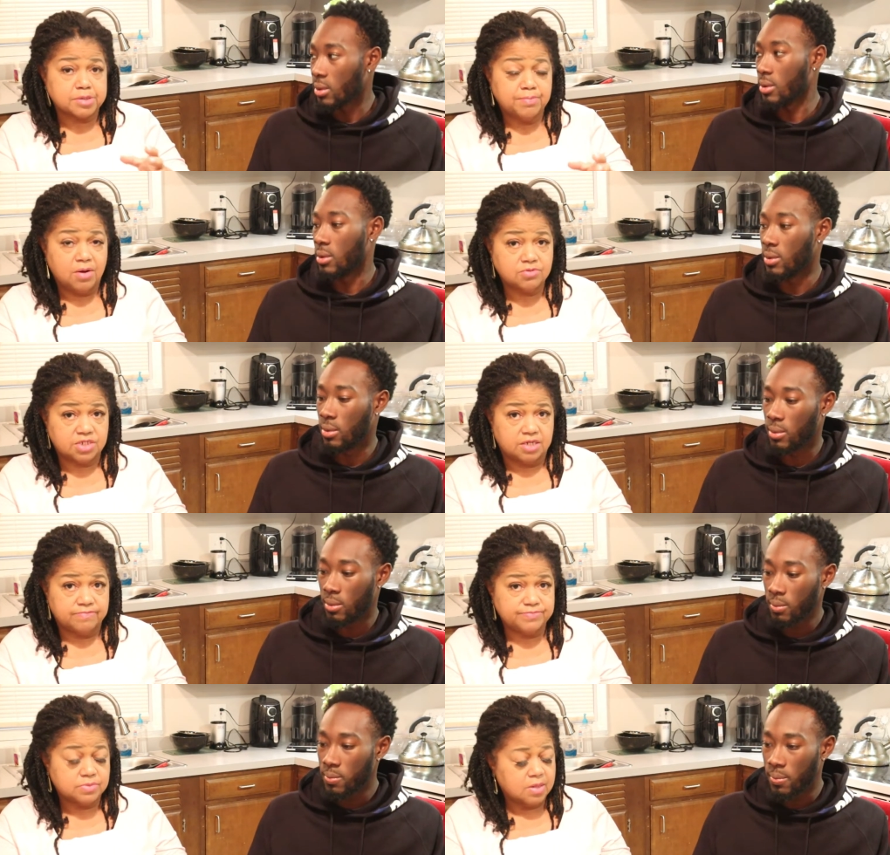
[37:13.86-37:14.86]
Speaker 1: smoked
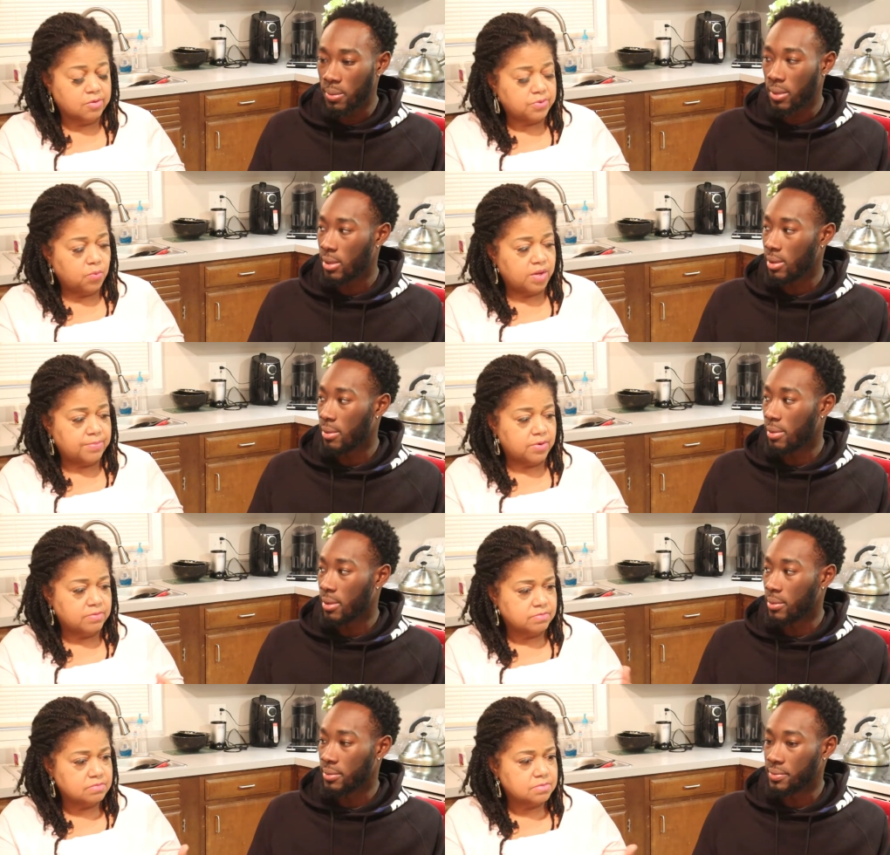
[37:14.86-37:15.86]
it on the
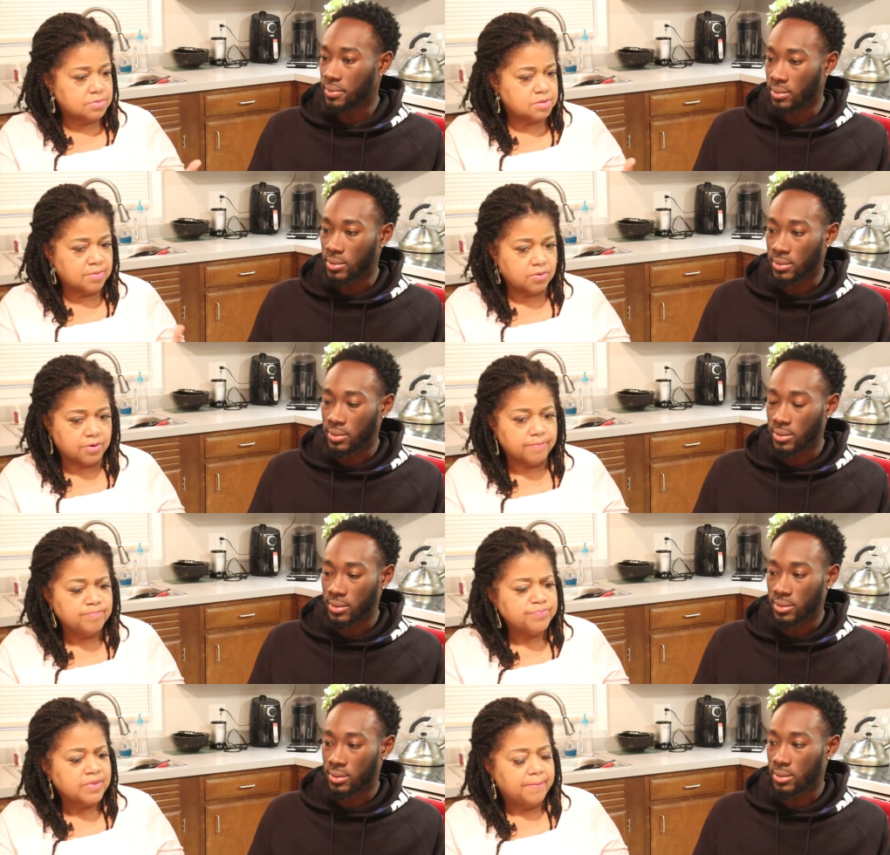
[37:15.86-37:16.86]
Weber smoker.
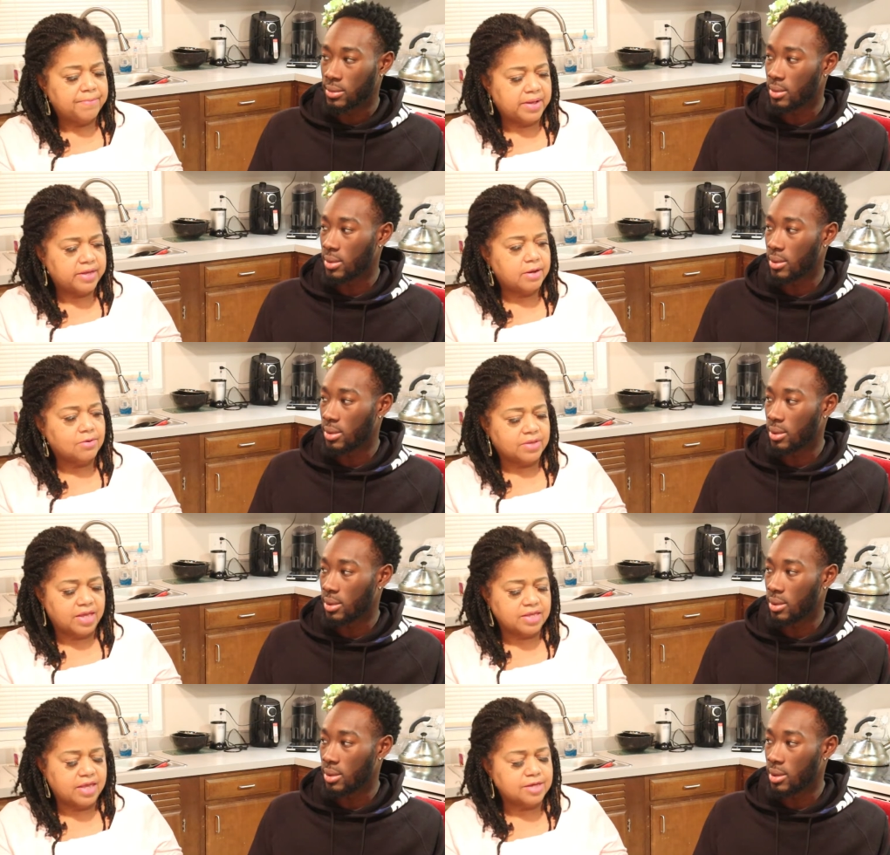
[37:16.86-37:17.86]
Uh-huh. But
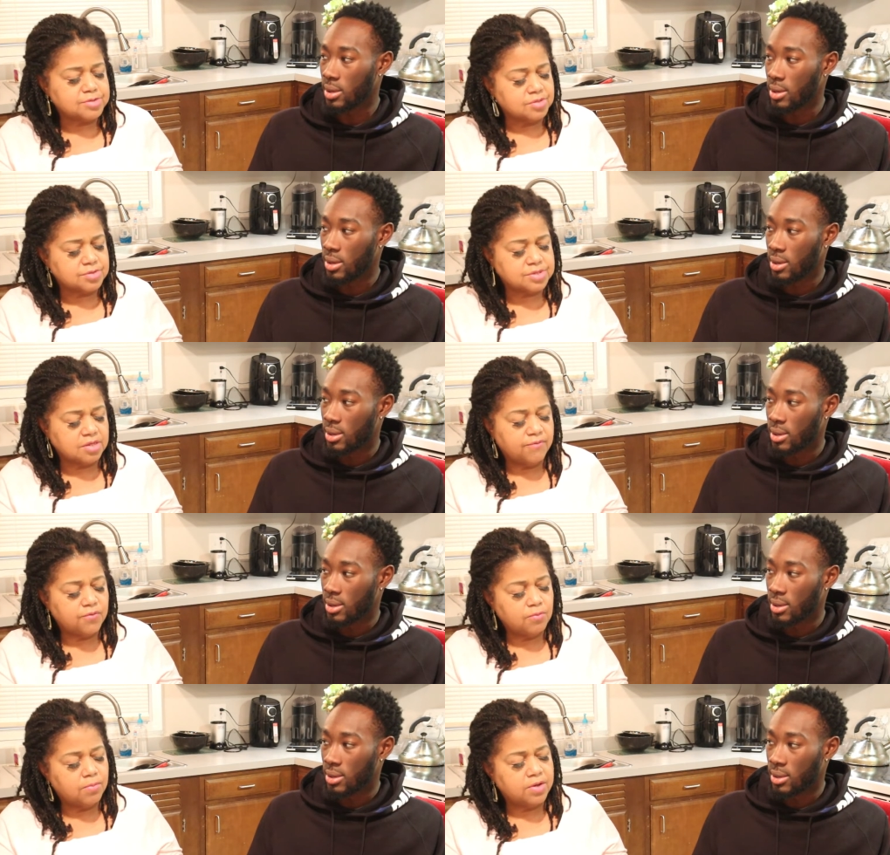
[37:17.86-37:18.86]
okay, yeah. So the
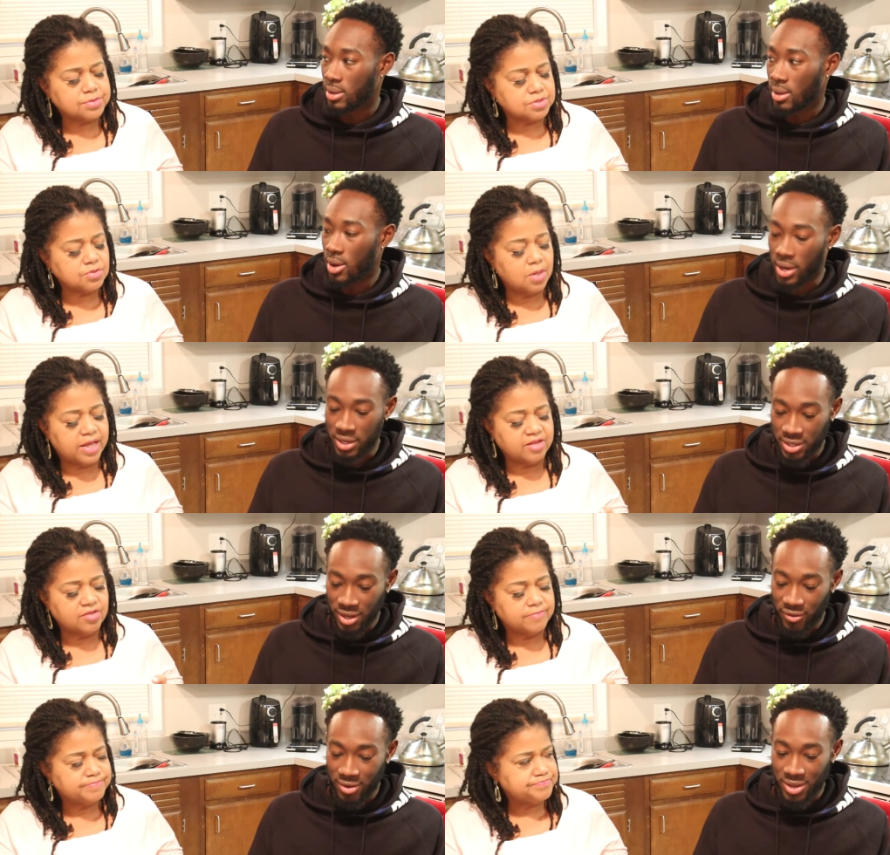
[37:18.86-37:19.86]
seafood boil. So okay, you
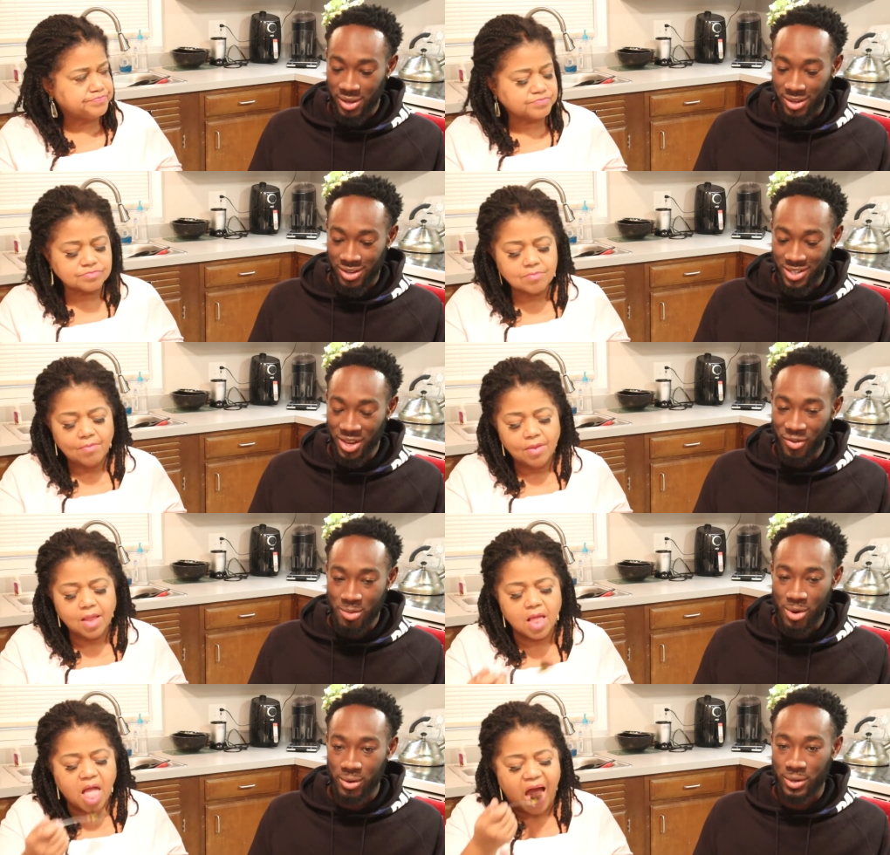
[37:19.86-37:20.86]
like?
Speaker 2: yeah,
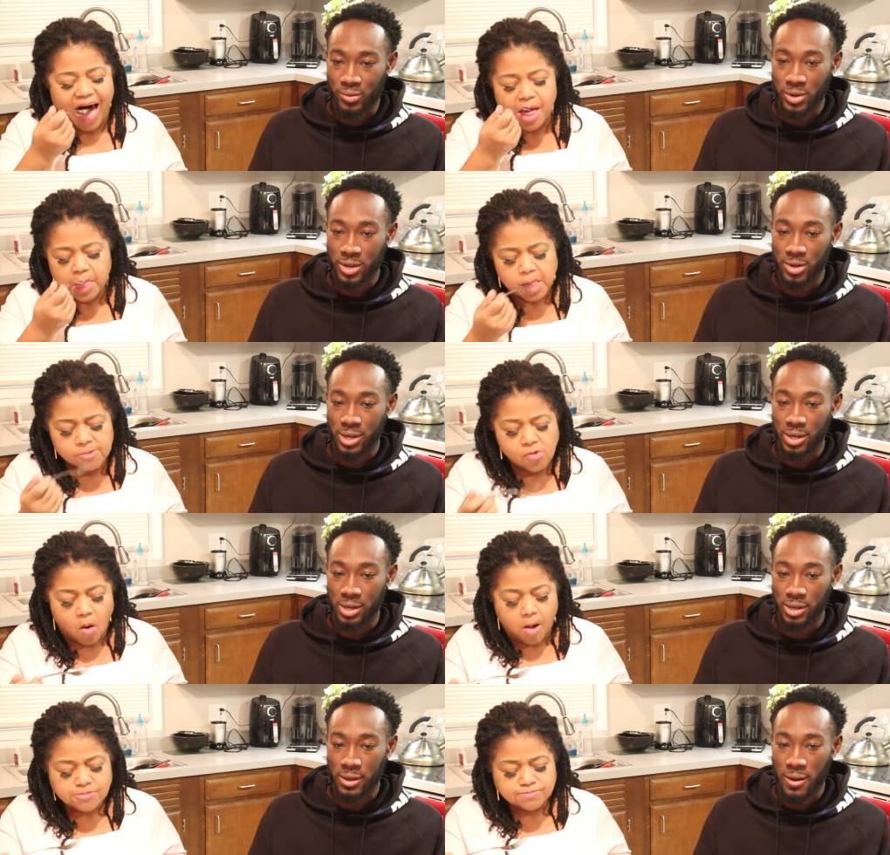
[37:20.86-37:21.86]
seafood boil was real
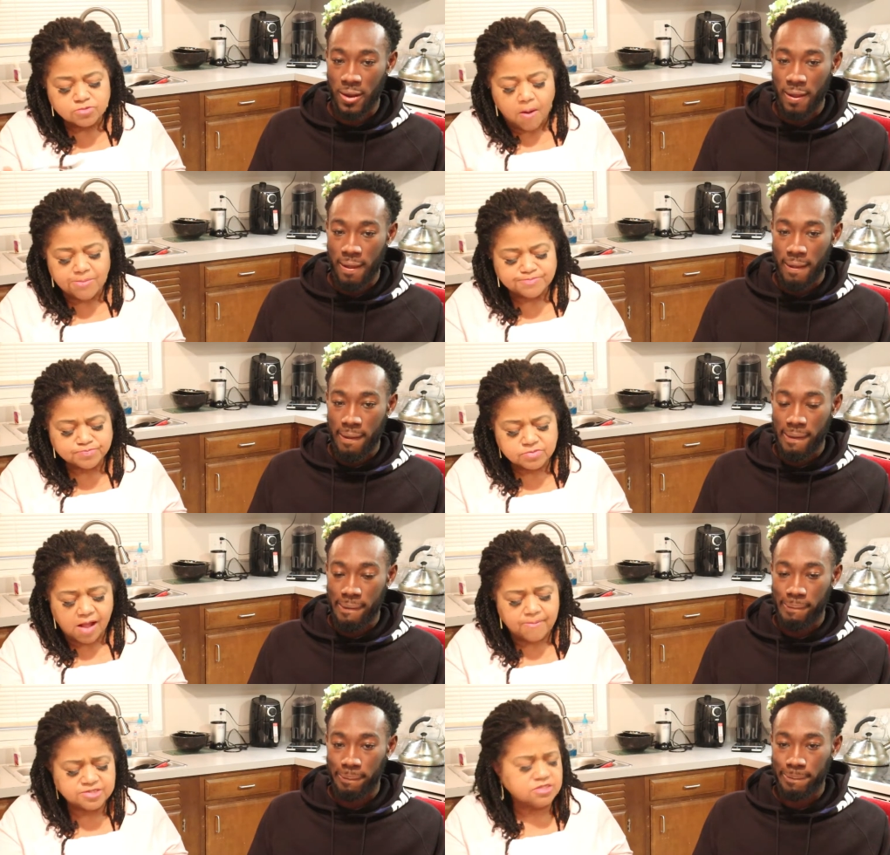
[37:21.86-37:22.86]
good.
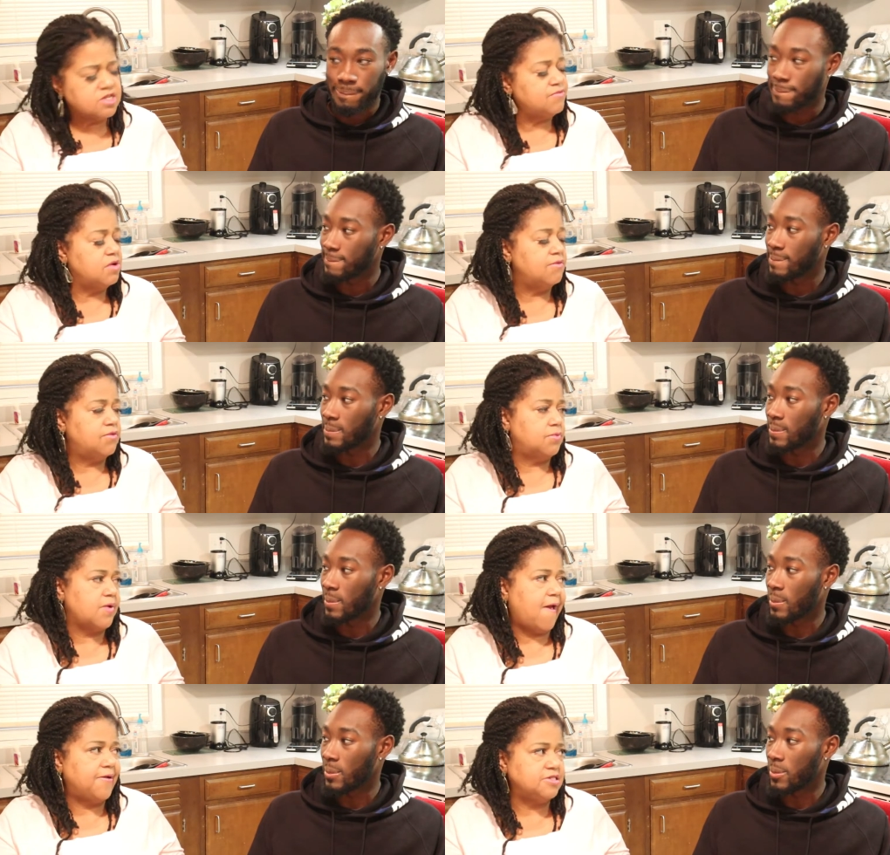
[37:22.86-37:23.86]
Speaker 1: I think it gave you a
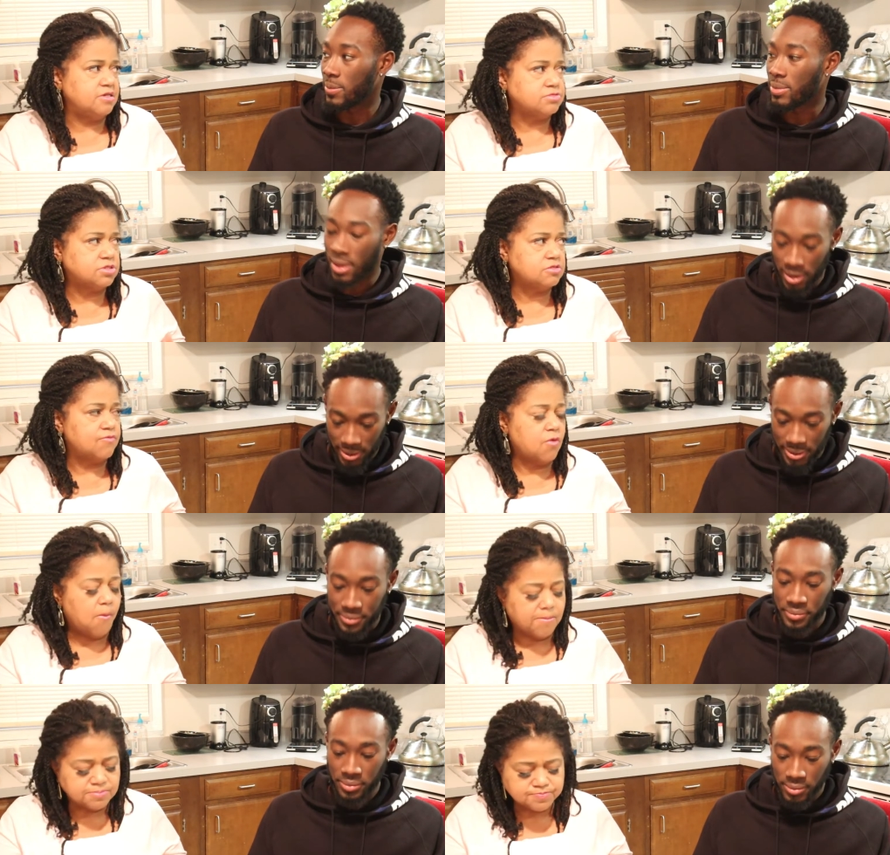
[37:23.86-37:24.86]
variety of seafood.
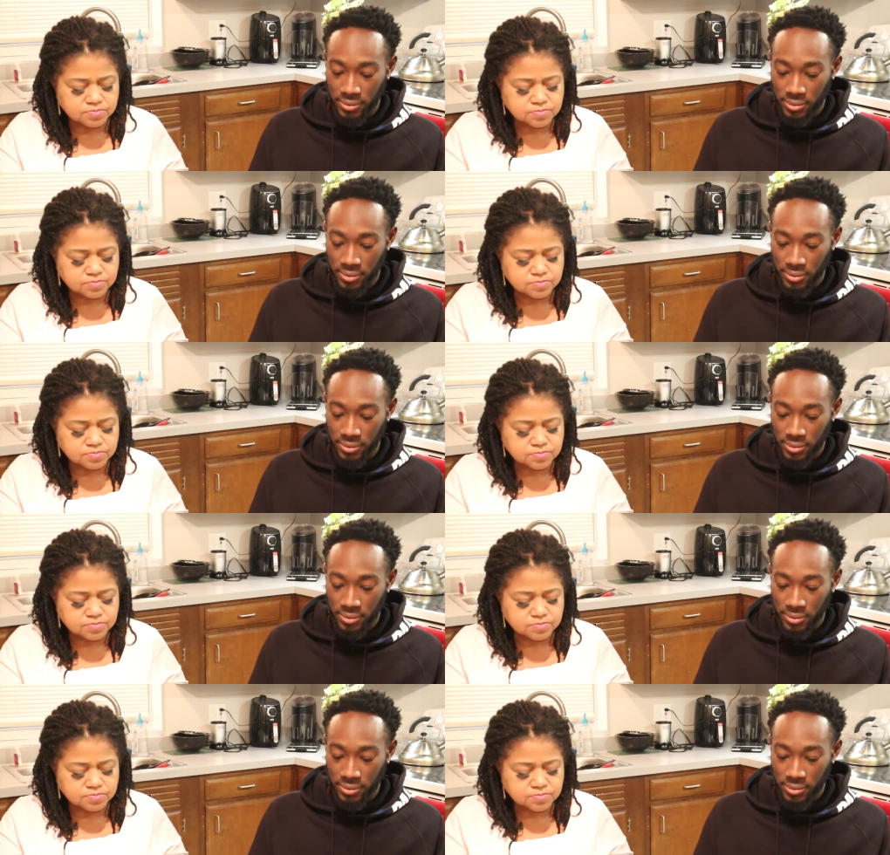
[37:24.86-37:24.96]
Uh-huh.